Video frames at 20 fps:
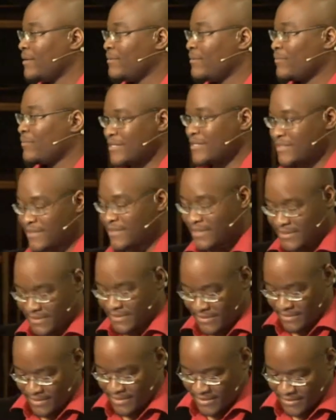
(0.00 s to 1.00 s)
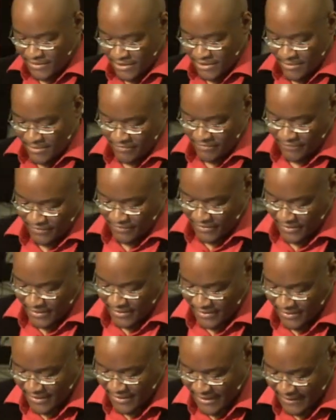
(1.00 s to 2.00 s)
Righteousness. Another sermon for
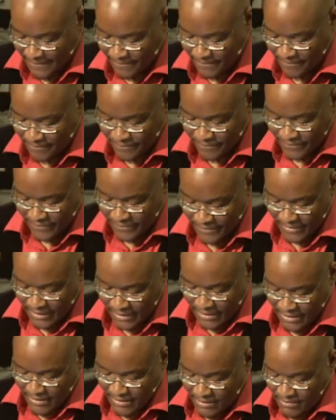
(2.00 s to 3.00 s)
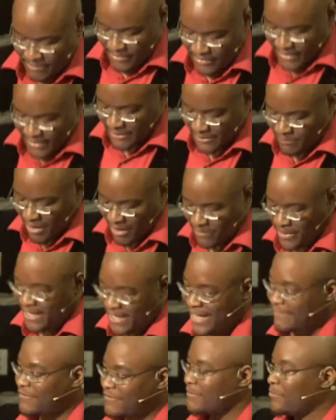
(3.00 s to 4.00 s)
another day. But that's why we
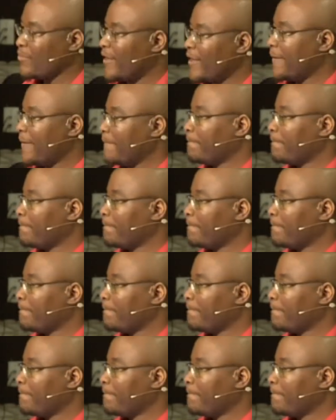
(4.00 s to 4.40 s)
have to pray.